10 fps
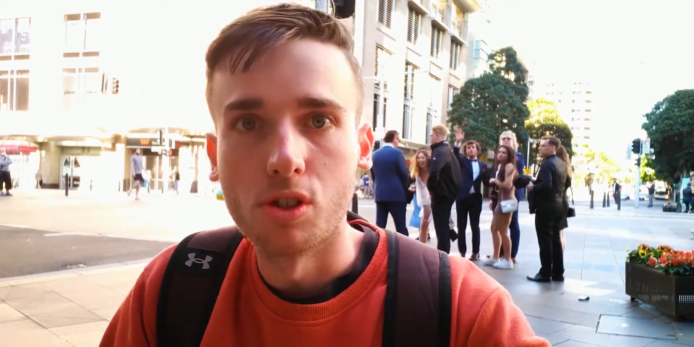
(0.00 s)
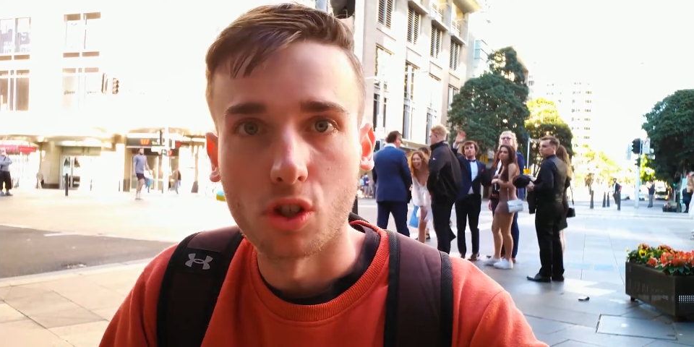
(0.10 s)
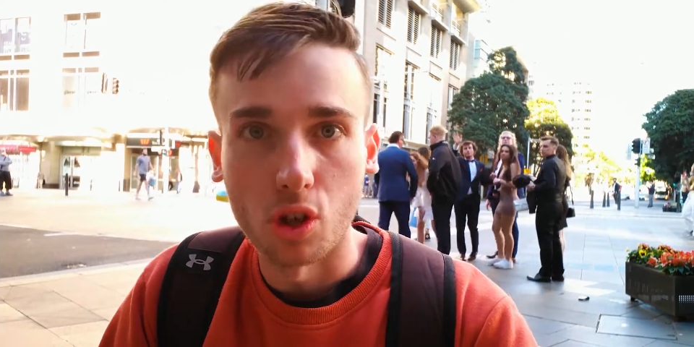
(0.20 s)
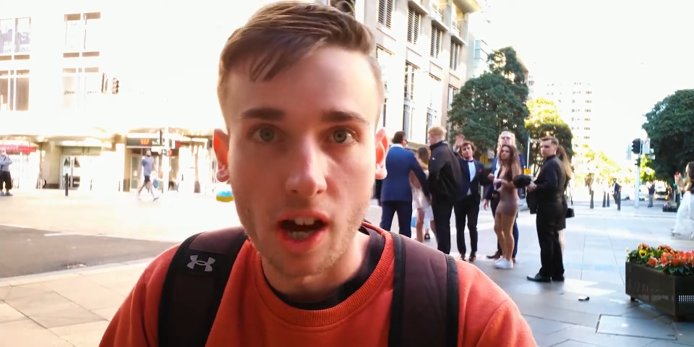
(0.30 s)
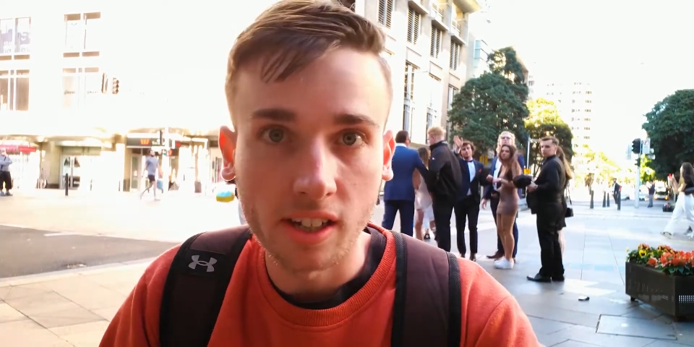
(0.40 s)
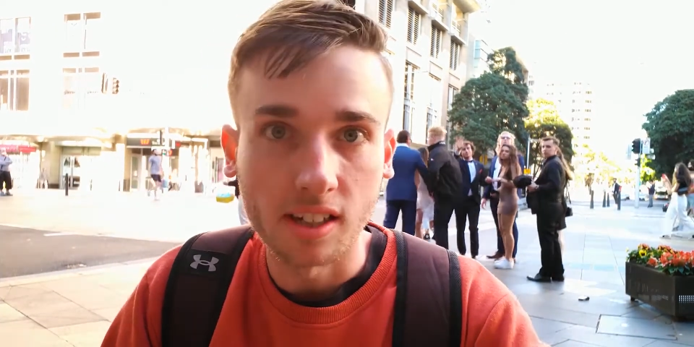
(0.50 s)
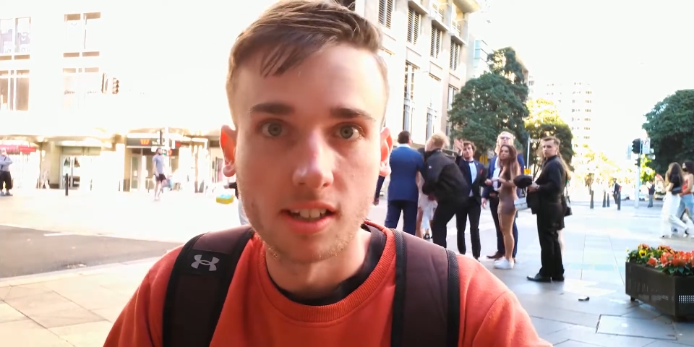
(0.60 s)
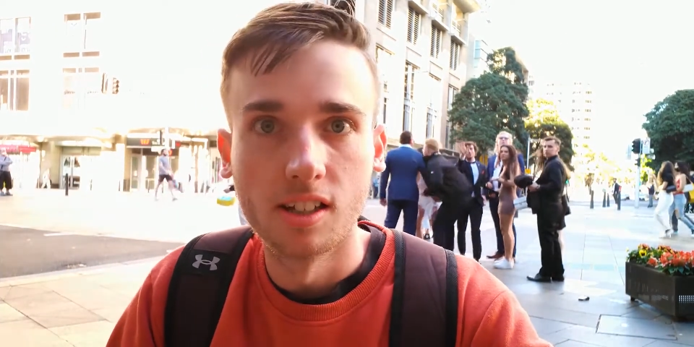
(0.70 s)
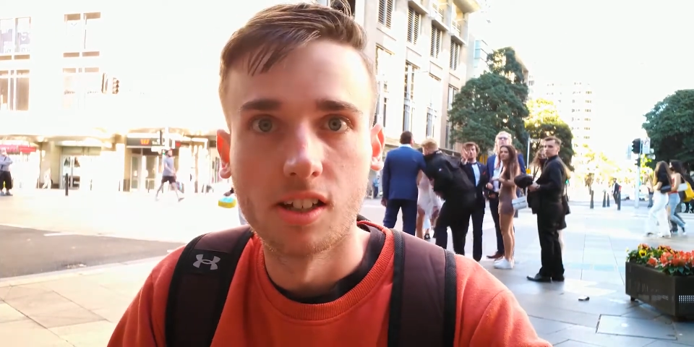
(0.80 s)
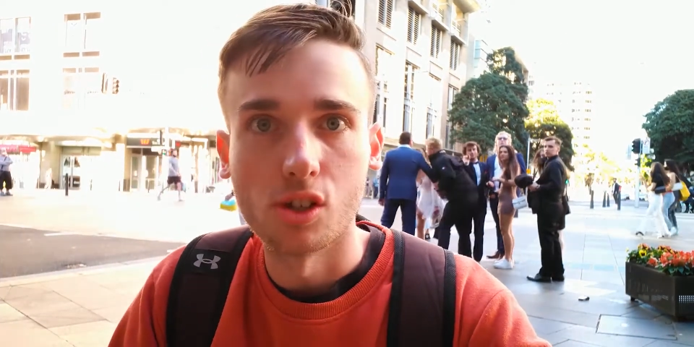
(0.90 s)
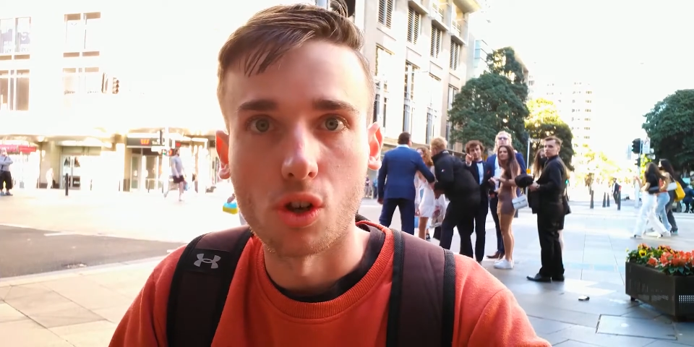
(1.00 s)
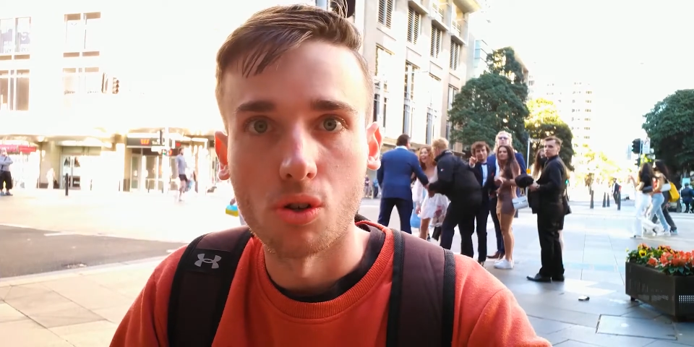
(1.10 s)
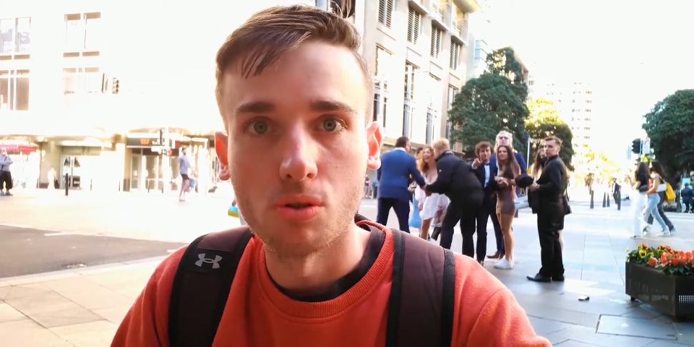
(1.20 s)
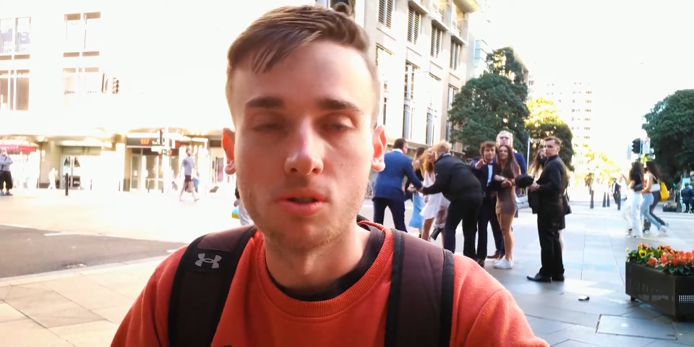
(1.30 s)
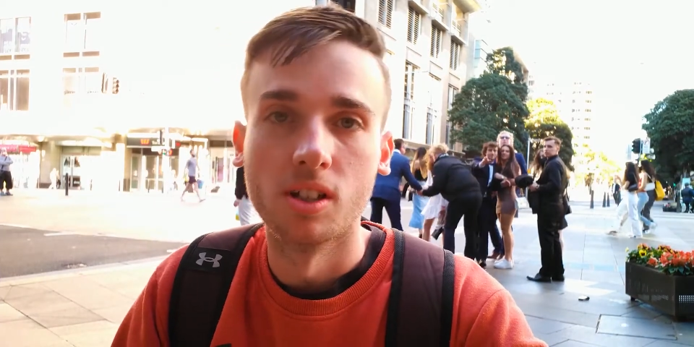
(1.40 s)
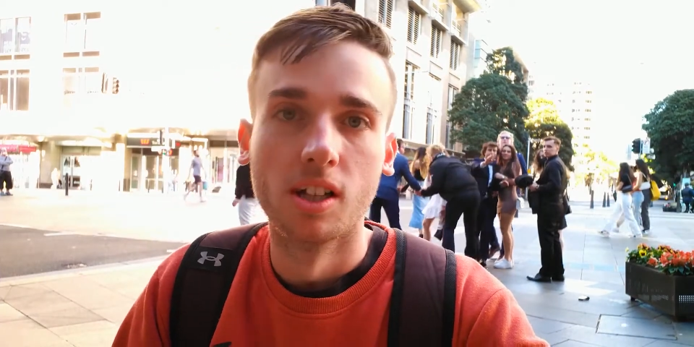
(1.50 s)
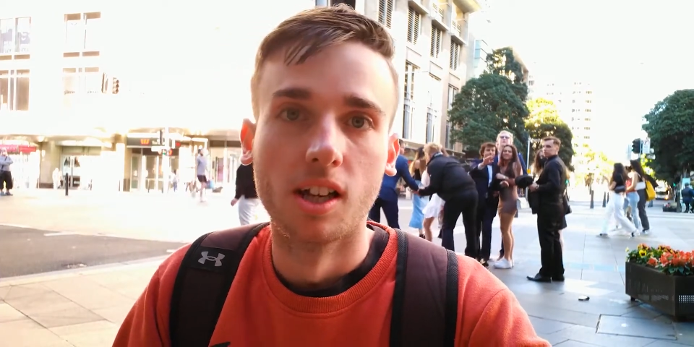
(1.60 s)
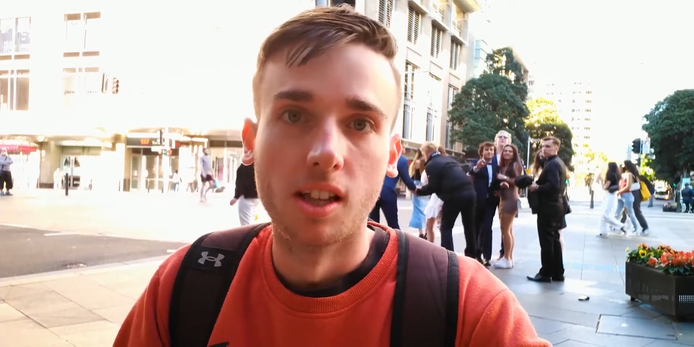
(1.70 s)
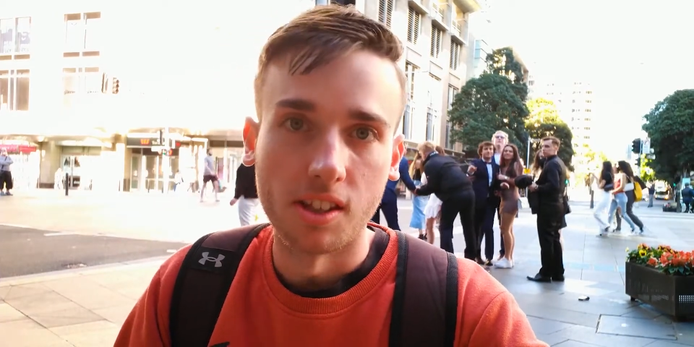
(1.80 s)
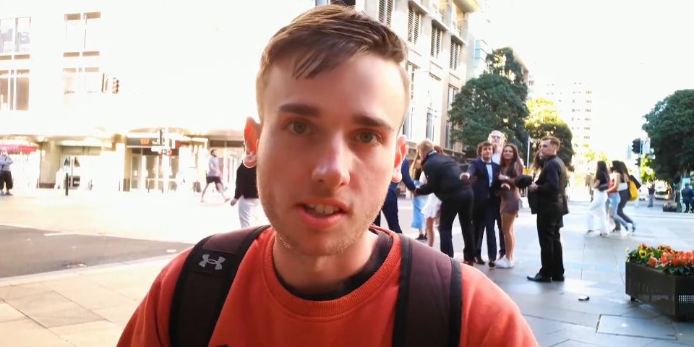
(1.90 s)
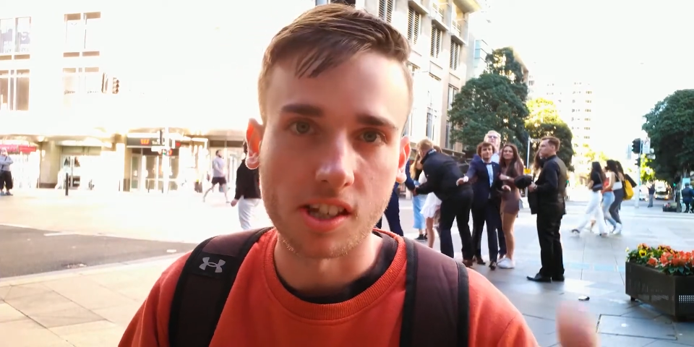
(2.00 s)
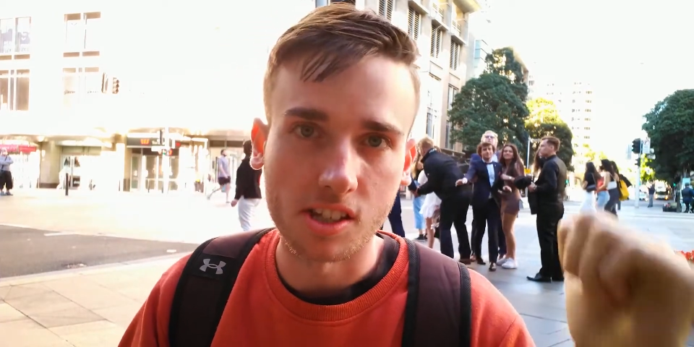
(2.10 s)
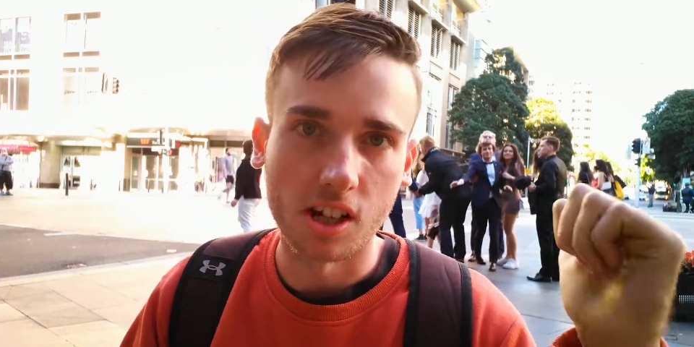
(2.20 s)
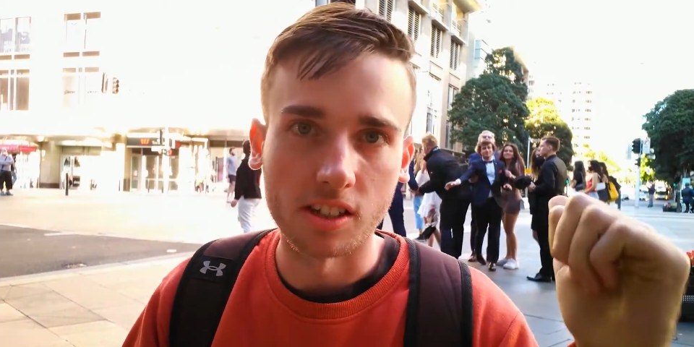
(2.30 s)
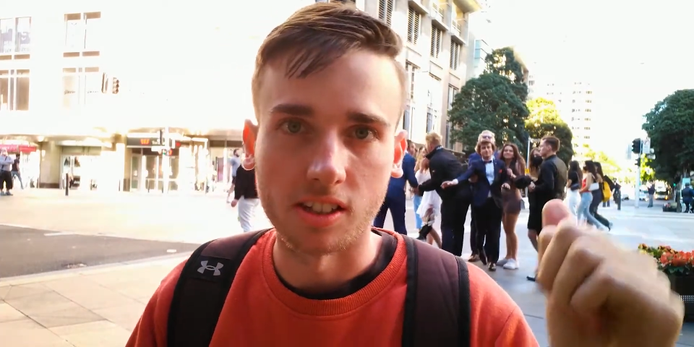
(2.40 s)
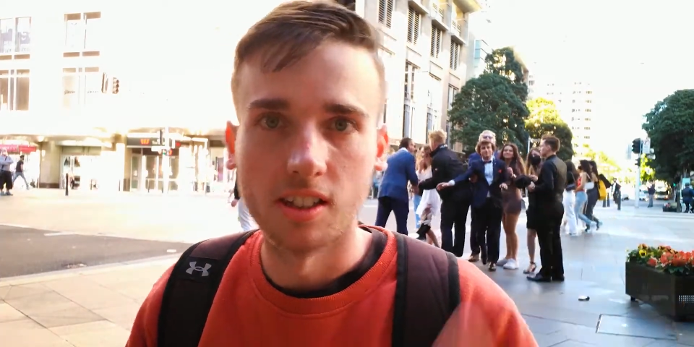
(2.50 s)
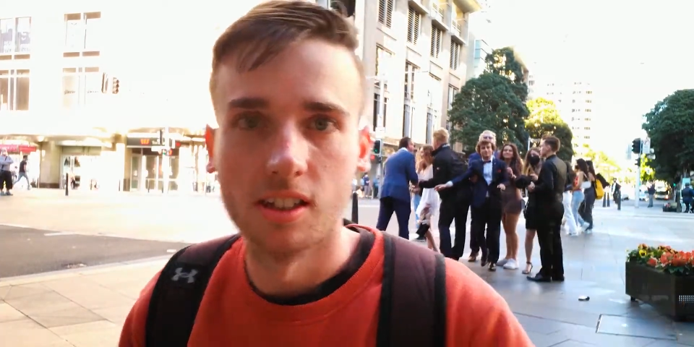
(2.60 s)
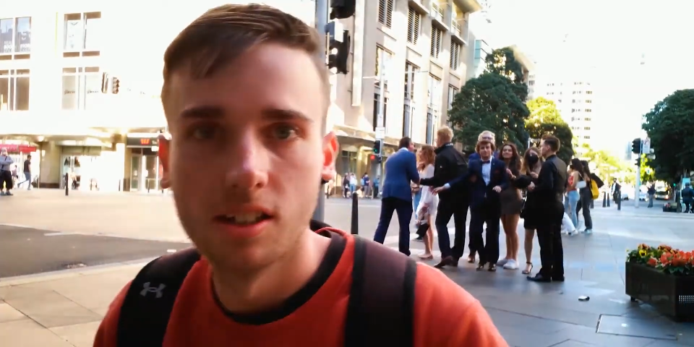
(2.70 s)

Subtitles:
tonight. So let's get started.